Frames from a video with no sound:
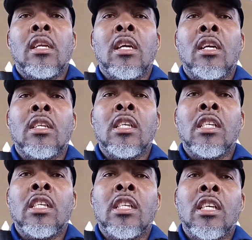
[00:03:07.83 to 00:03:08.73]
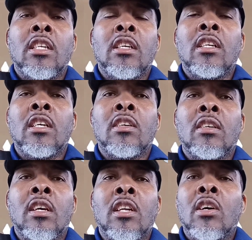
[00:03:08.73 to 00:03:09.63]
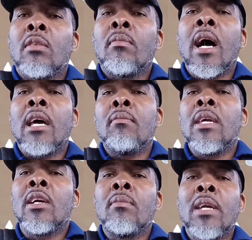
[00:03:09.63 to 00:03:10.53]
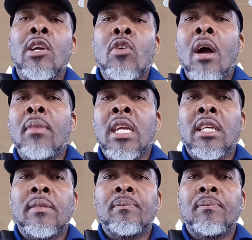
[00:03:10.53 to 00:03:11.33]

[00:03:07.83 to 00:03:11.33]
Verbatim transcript: They, they, they, they, they, they you know, buy a big, big rammy.